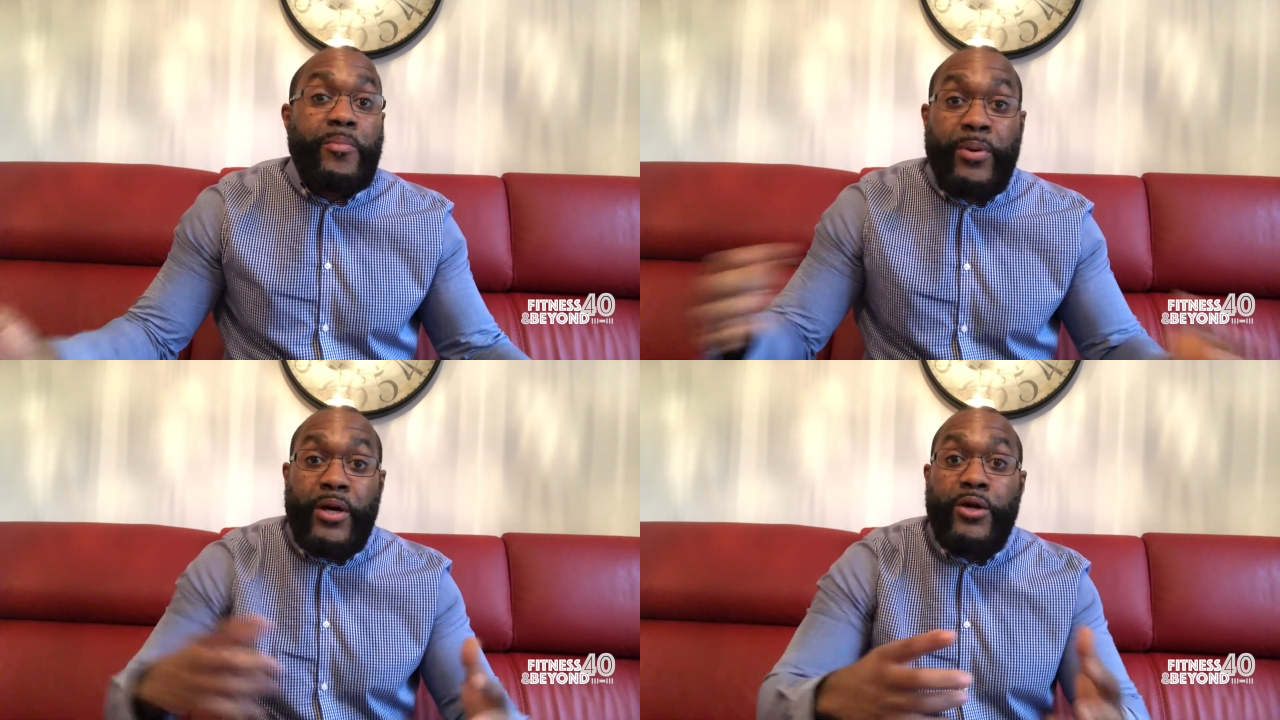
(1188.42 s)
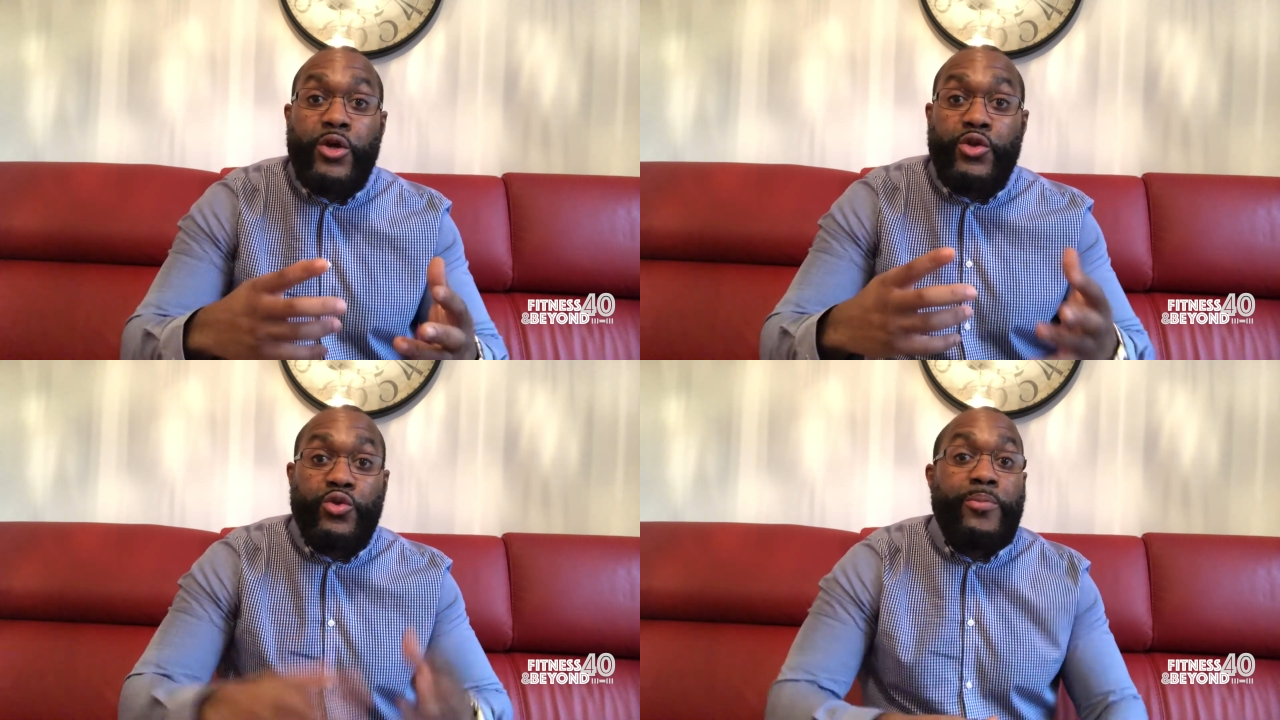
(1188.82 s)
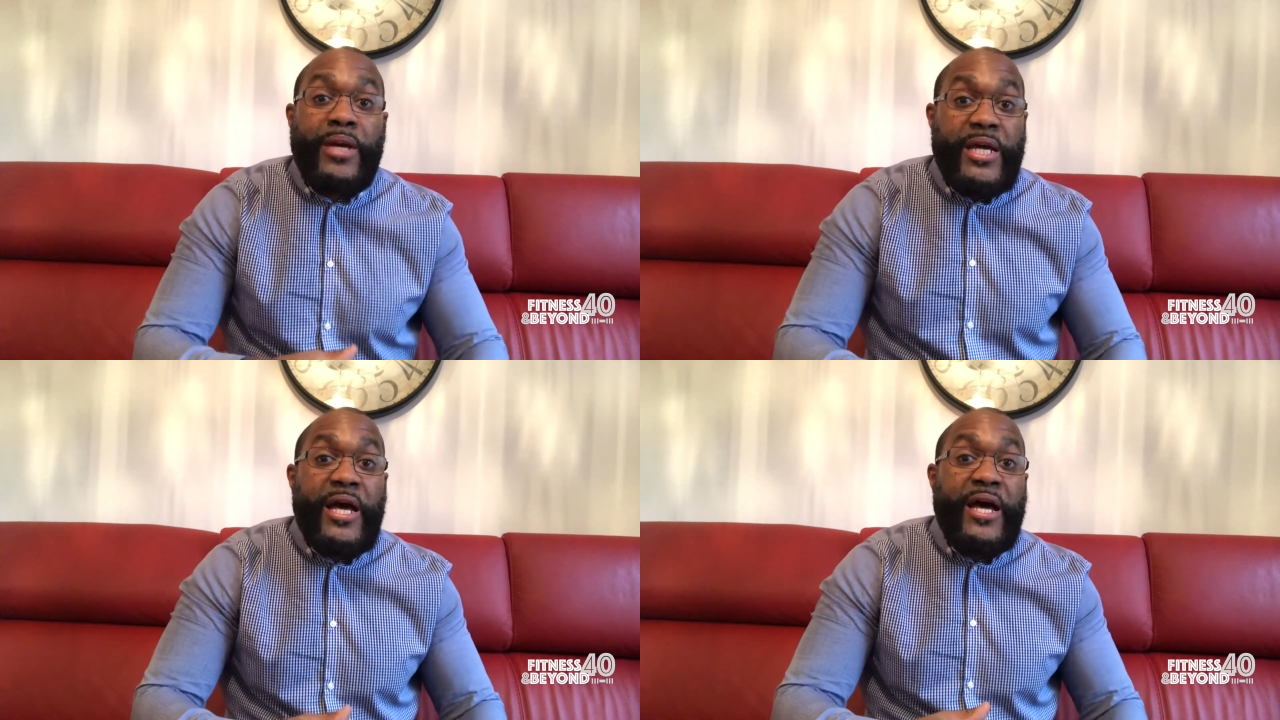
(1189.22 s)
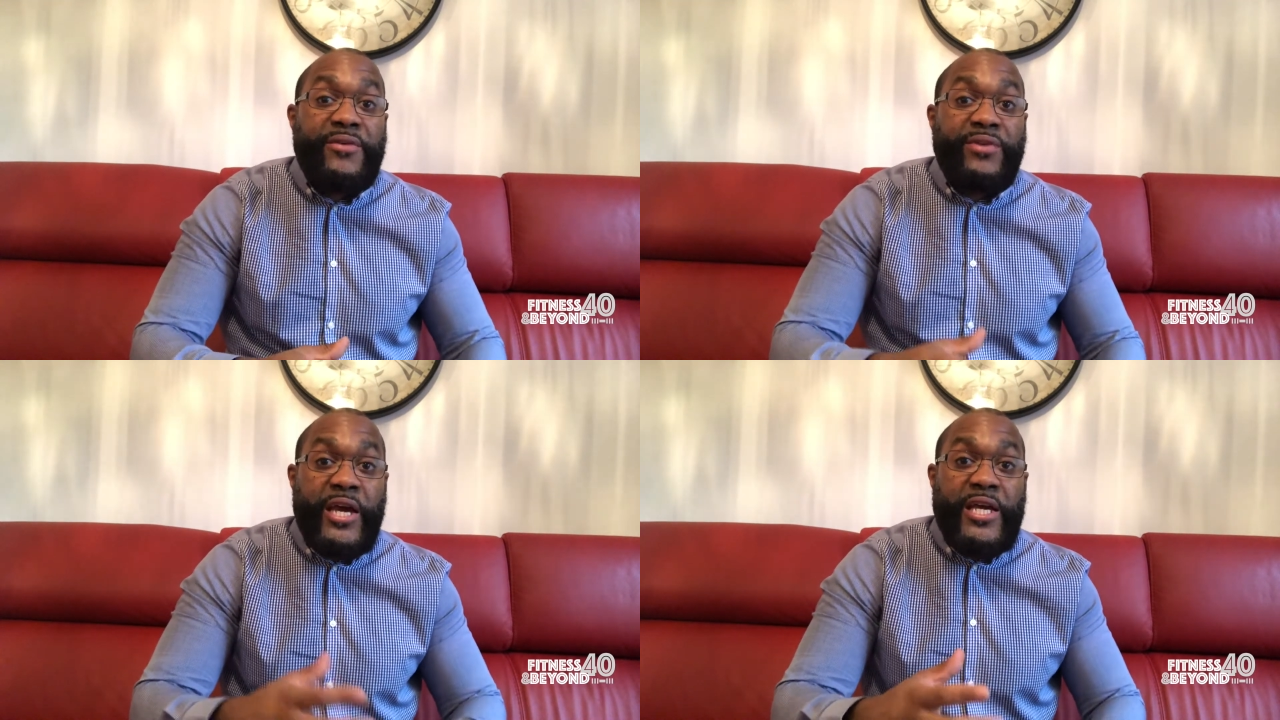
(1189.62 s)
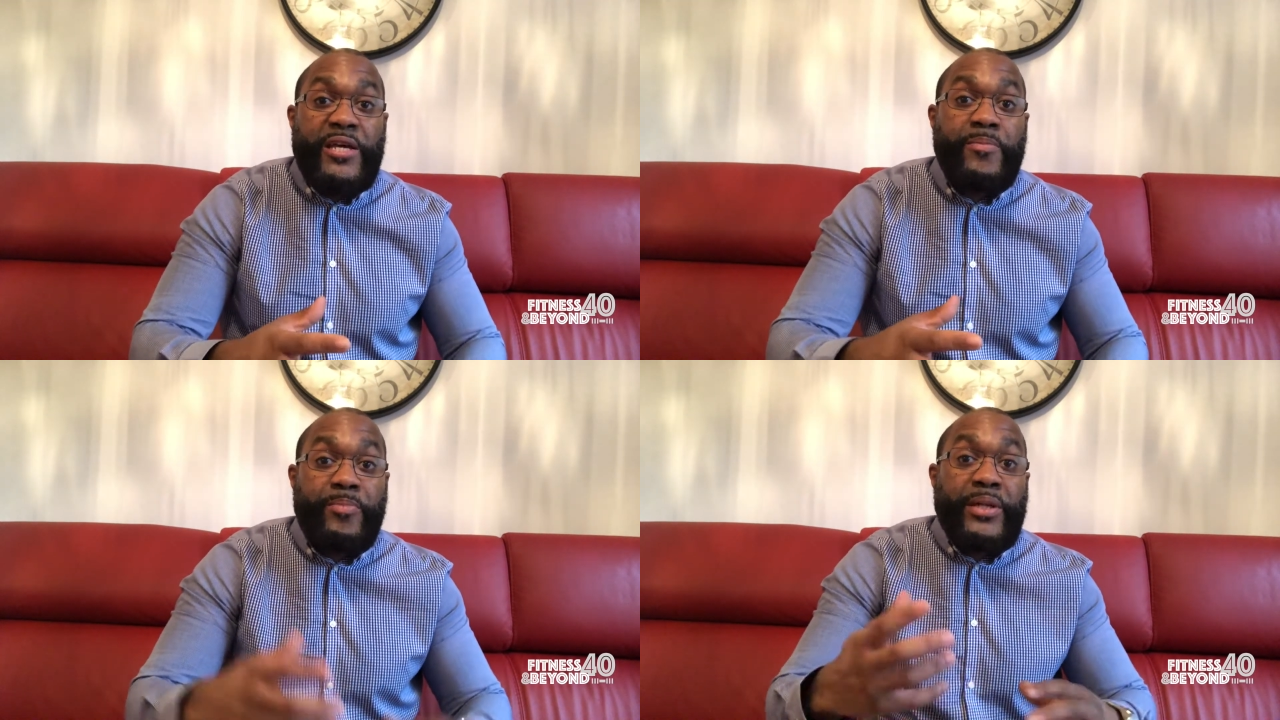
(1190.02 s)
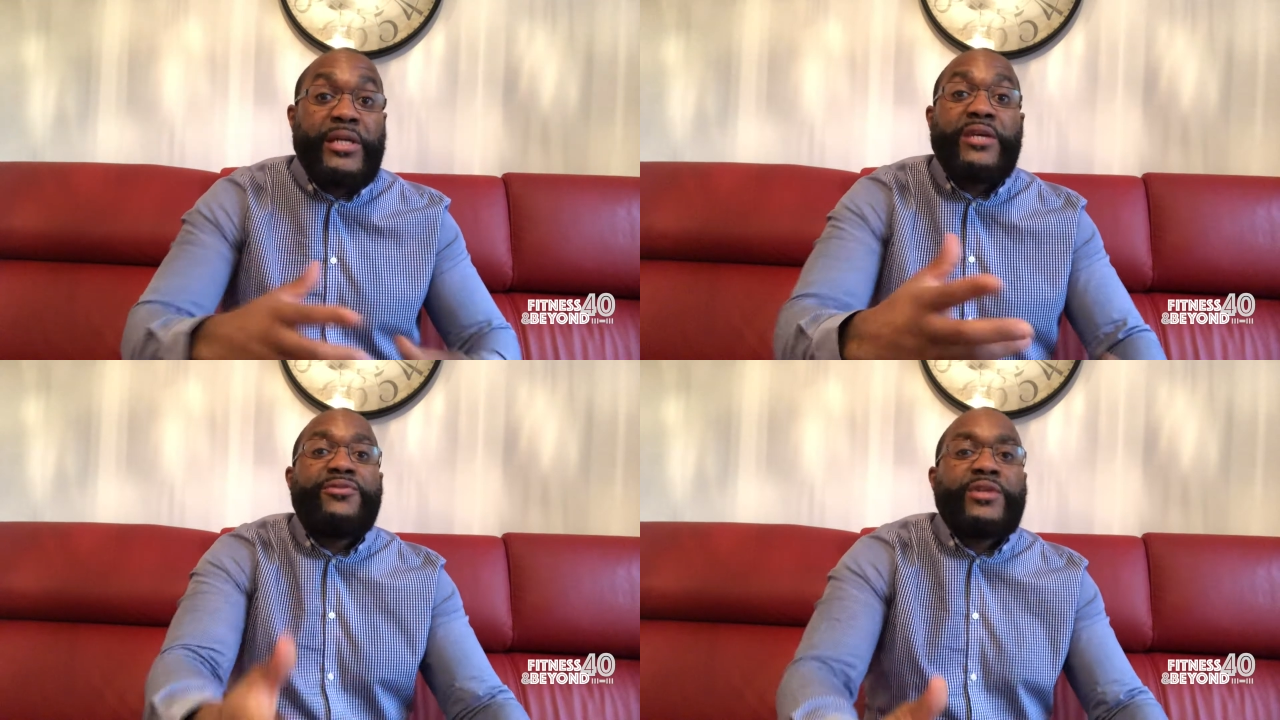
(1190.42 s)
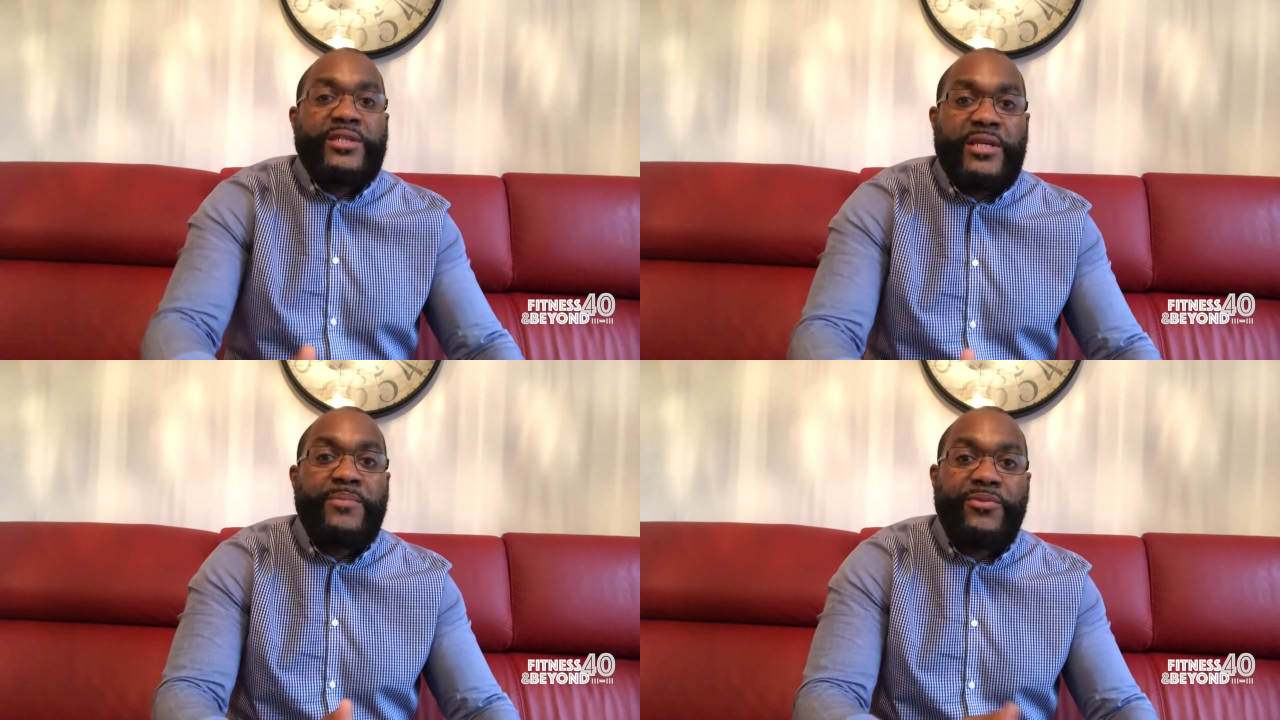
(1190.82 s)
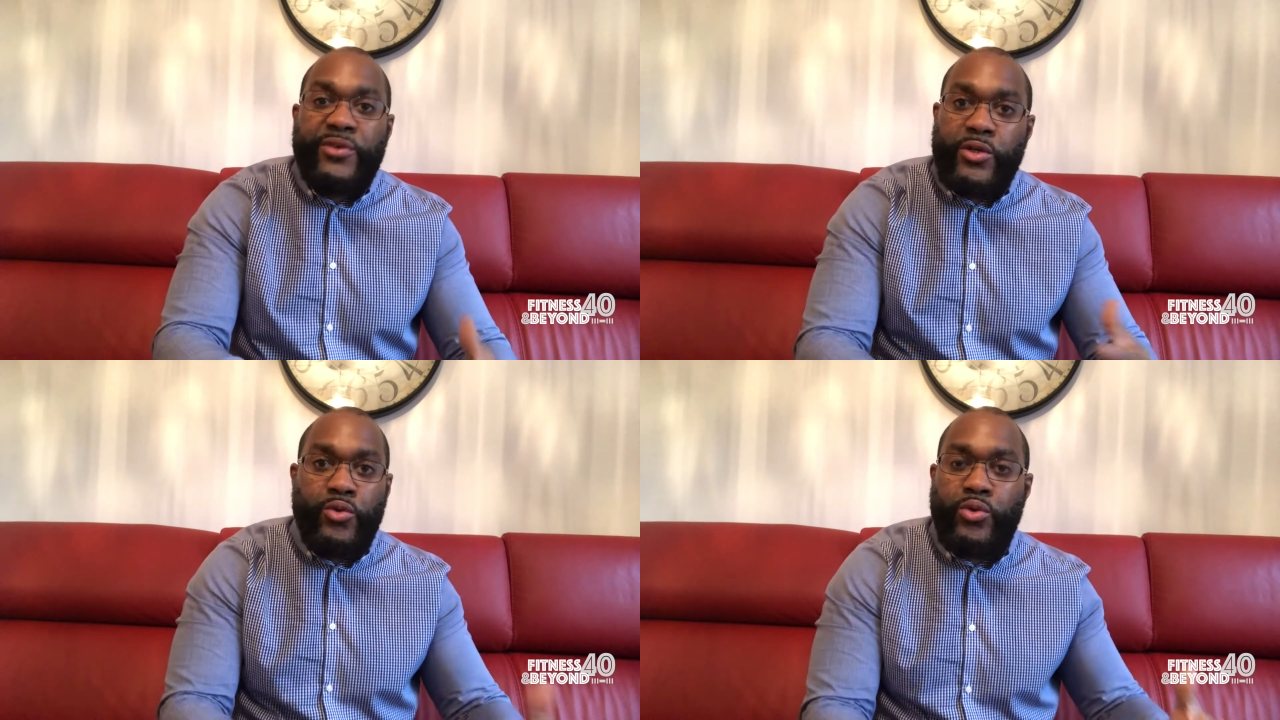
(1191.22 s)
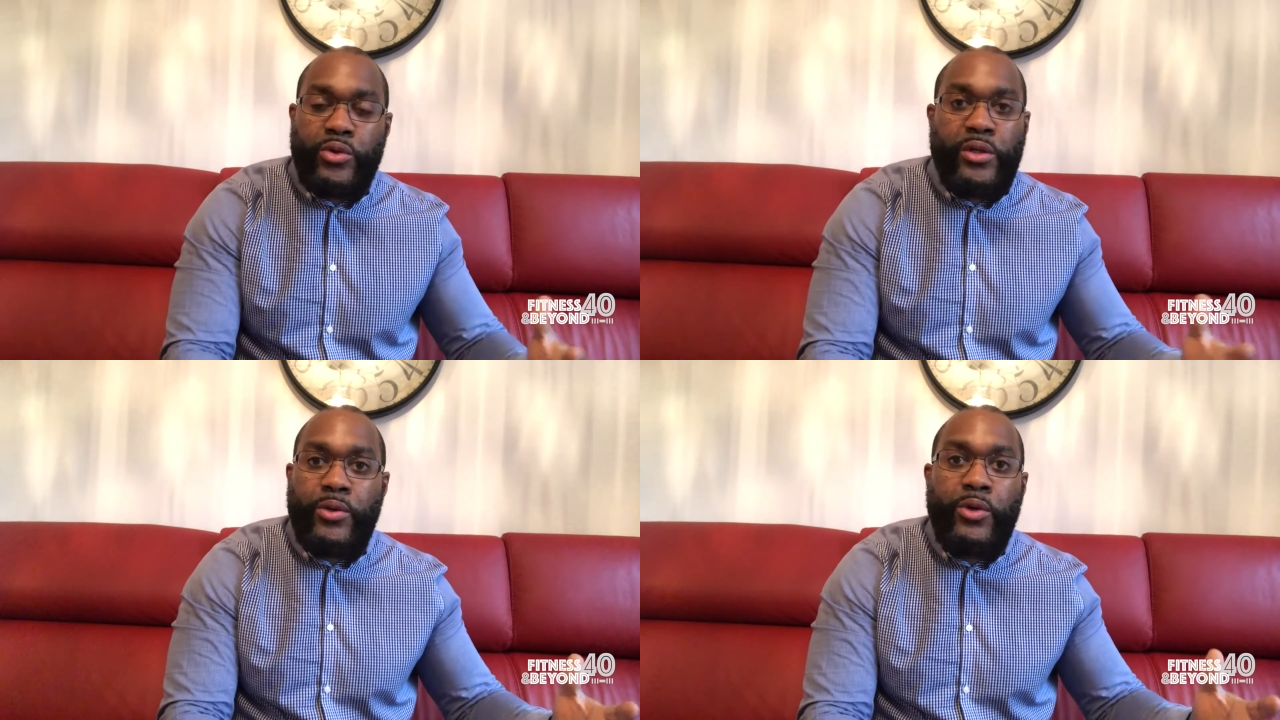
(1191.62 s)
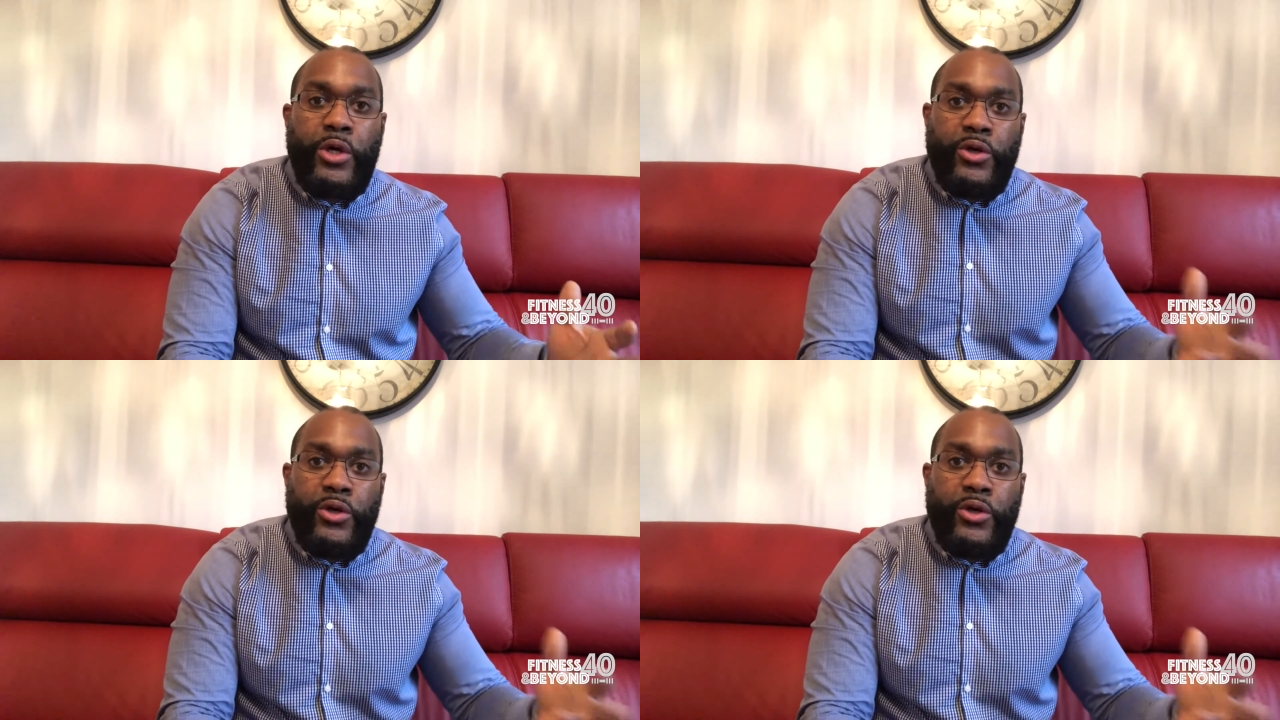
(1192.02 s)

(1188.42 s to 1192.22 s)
But you may have a belief in something, you know,